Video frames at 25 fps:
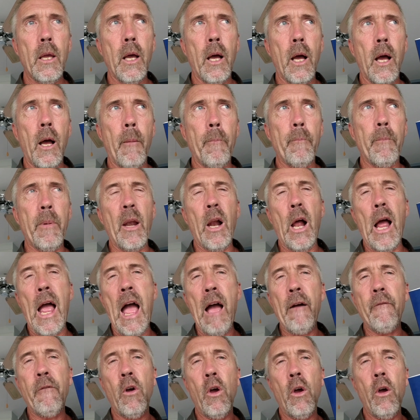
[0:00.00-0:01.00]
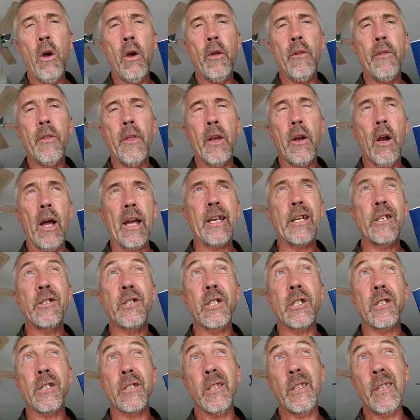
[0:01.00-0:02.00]
But I have heard that I could
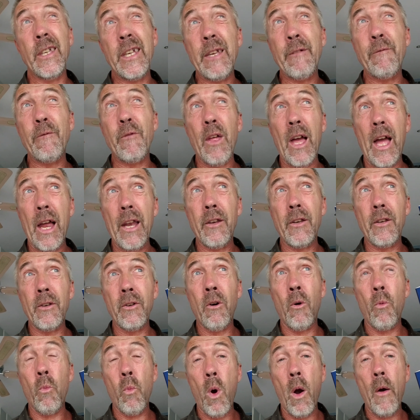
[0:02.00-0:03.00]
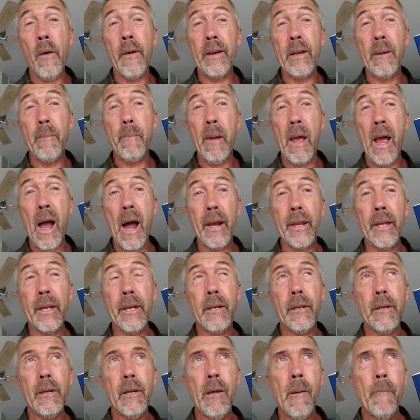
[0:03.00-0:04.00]
just leave that, not worry about
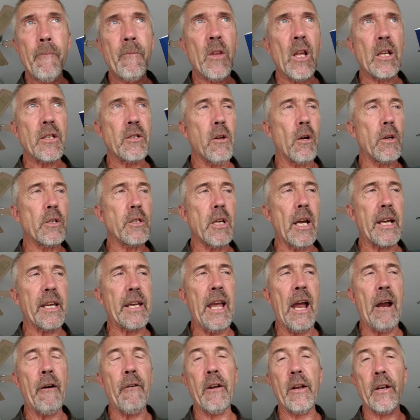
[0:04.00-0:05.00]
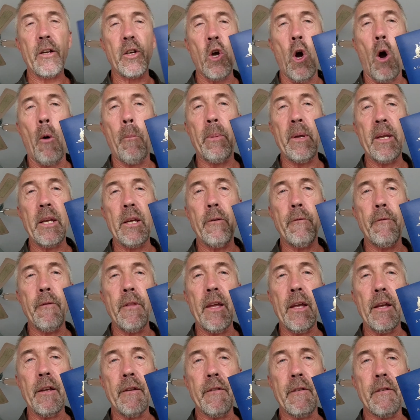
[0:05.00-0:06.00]
it, as long as I carry a copy
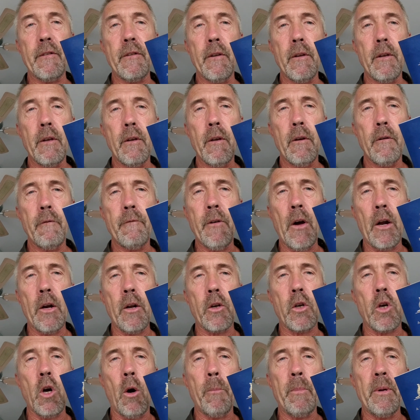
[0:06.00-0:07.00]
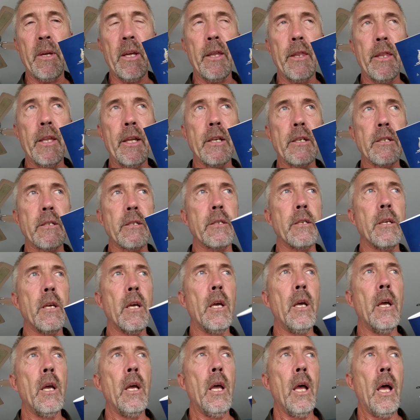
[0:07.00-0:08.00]
of this, photocopy of this,
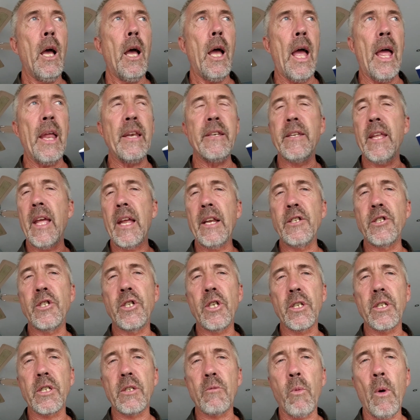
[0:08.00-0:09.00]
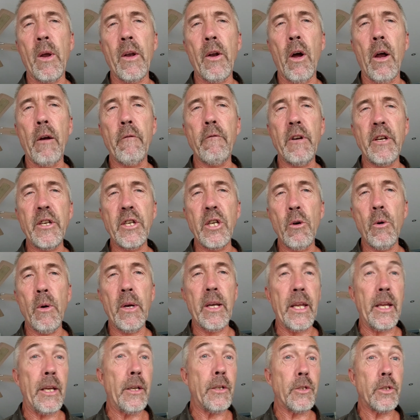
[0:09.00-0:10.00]
and then just when I renew
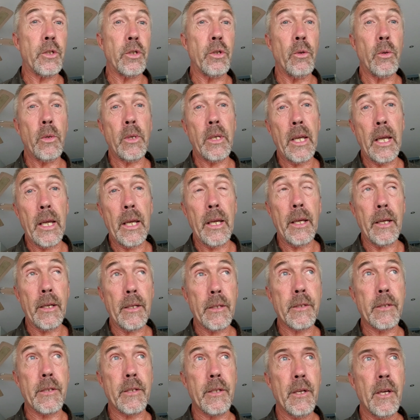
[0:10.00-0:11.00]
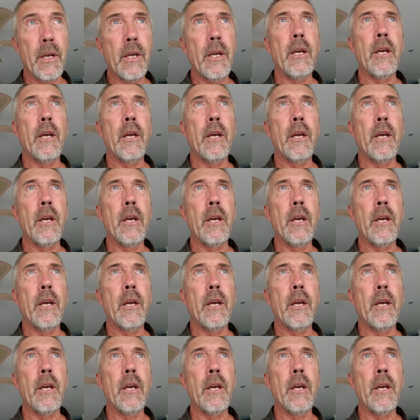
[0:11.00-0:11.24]
it in 2 years,